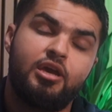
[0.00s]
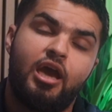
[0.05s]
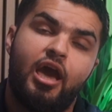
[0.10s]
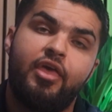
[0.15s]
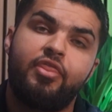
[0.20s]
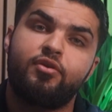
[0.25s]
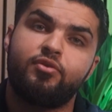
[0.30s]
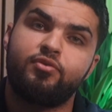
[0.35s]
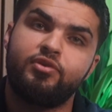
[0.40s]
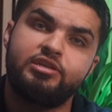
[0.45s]

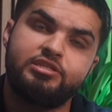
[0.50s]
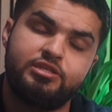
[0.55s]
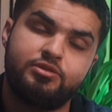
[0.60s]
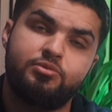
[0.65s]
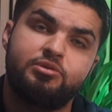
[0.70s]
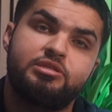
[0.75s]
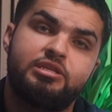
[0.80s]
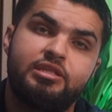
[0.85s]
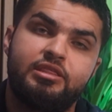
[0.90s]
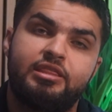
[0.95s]
And the reason
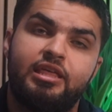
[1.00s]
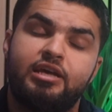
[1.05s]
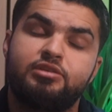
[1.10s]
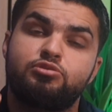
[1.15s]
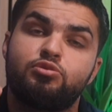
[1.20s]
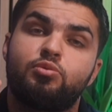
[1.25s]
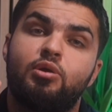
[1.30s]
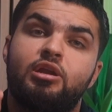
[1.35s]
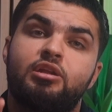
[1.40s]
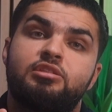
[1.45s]
we did that is
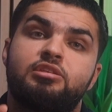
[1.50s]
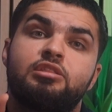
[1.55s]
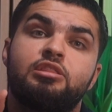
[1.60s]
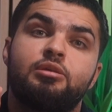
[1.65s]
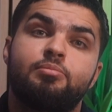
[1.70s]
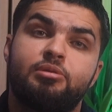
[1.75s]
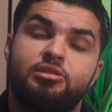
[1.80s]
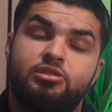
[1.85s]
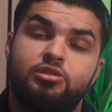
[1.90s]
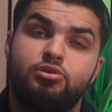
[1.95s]
we wanted to
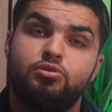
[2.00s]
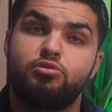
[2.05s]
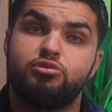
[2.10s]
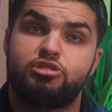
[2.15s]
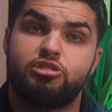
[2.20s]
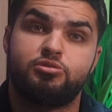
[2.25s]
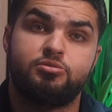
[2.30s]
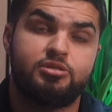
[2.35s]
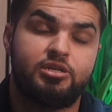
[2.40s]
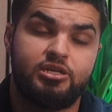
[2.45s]
limit the
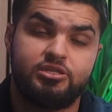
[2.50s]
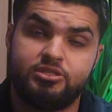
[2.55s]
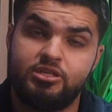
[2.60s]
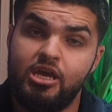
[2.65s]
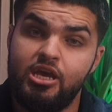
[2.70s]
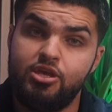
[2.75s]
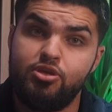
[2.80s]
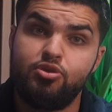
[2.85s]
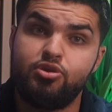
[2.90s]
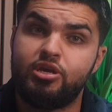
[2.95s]
usage, because
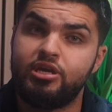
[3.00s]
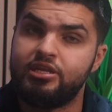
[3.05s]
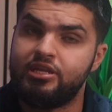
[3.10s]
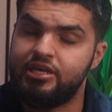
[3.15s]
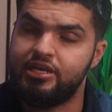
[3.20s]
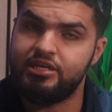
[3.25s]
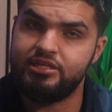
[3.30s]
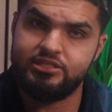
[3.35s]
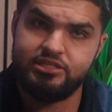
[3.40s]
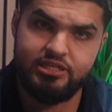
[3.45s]
you can
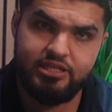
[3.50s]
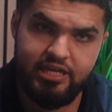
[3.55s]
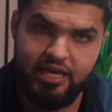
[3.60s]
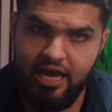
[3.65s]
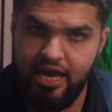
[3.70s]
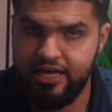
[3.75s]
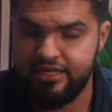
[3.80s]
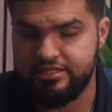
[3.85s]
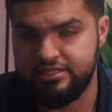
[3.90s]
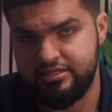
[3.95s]
easily
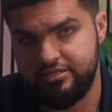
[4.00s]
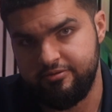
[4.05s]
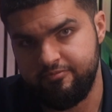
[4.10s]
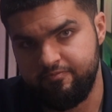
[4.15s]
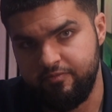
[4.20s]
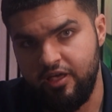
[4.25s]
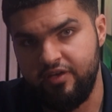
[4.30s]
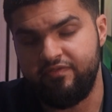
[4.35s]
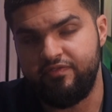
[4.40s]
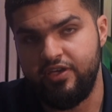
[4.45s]
ask
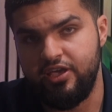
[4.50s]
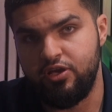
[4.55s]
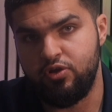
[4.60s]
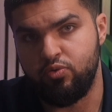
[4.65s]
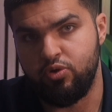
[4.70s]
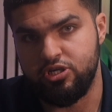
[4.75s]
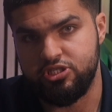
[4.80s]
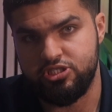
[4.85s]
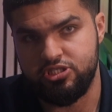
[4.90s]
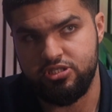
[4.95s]
a vague
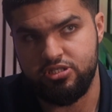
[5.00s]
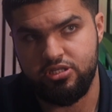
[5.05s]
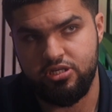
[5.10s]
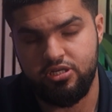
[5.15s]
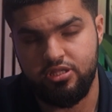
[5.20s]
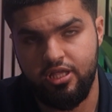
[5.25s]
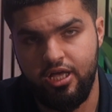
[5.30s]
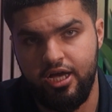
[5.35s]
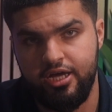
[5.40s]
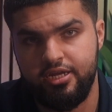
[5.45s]
question to
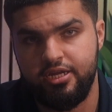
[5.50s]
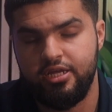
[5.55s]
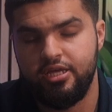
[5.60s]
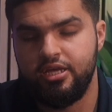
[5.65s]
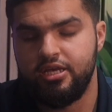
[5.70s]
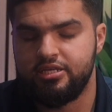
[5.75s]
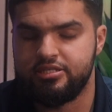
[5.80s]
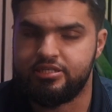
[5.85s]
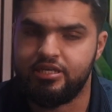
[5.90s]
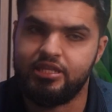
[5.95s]
Claude,
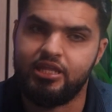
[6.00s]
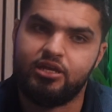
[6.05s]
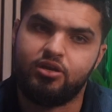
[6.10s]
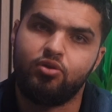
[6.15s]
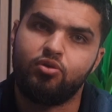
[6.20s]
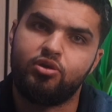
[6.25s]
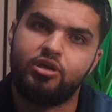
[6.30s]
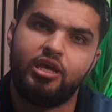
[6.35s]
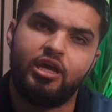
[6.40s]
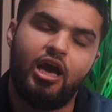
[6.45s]
say like,
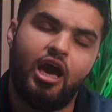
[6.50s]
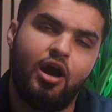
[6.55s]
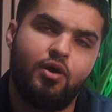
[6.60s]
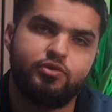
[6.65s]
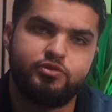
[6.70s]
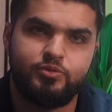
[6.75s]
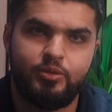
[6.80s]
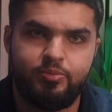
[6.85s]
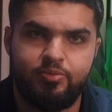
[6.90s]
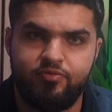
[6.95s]
okay, how
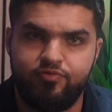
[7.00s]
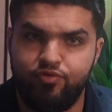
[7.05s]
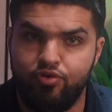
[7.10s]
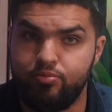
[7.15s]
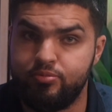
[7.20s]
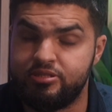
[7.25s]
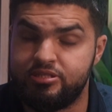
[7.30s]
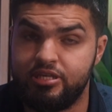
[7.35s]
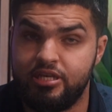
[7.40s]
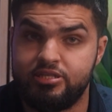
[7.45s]
was my
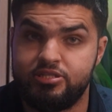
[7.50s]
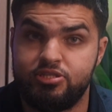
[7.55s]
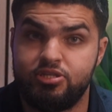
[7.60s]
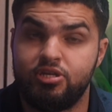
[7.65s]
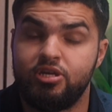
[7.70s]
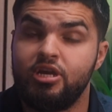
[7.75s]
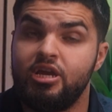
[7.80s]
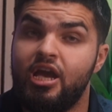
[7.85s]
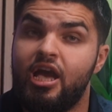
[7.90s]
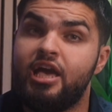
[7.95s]
performance last
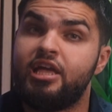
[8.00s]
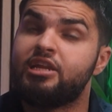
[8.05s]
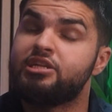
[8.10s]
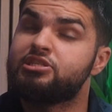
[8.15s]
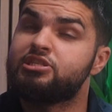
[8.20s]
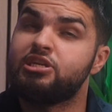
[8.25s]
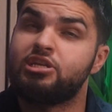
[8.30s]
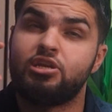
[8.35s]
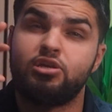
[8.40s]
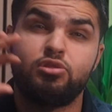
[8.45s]
year? And
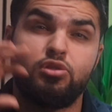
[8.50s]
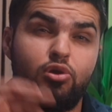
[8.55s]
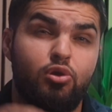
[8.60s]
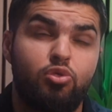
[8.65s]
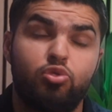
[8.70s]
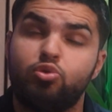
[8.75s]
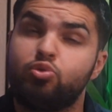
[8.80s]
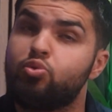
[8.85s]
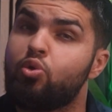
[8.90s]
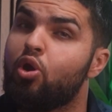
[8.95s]
it's gonna look
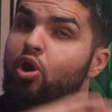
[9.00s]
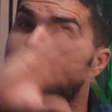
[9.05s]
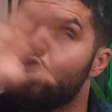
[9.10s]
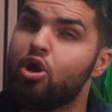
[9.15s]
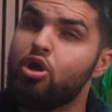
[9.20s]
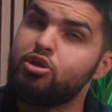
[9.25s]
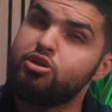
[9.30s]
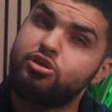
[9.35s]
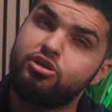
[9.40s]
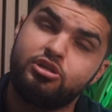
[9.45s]
through
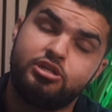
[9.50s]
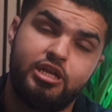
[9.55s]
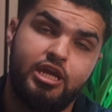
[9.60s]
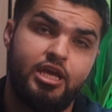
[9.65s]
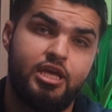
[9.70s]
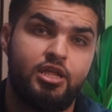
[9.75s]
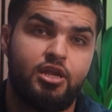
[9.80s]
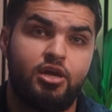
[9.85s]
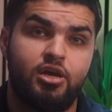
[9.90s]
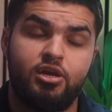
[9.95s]
all your
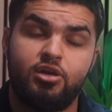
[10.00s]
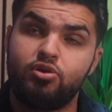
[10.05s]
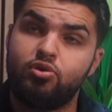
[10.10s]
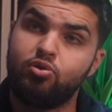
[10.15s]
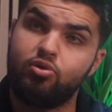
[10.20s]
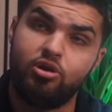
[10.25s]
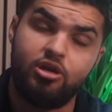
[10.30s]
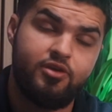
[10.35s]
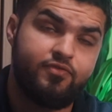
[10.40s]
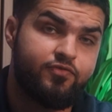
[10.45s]
data and
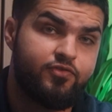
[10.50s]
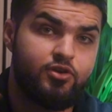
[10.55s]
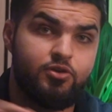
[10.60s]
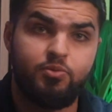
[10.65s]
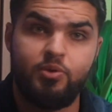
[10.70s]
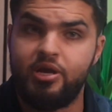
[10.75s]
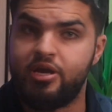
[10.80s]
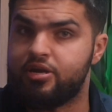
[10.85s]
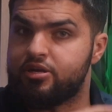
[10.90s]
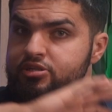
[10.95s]
go
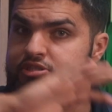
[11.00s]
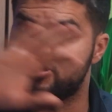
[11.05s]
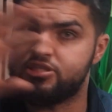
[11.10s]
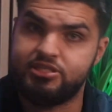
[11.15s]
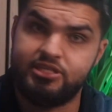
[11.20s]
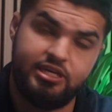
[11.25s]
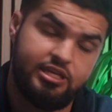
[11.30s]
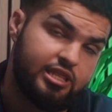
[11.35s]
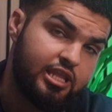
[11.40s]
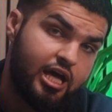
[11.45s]
everywhere and
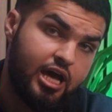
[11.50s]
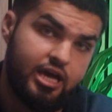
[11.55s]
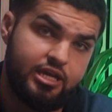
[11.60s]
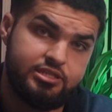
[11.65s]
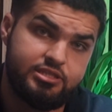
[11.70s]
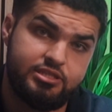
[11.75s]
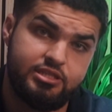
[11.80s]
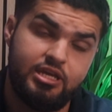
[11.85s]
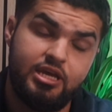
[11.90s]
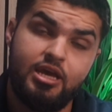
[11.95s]
just get
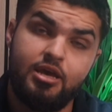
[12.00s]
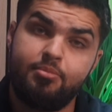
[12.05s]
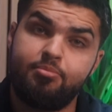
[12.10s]
lost.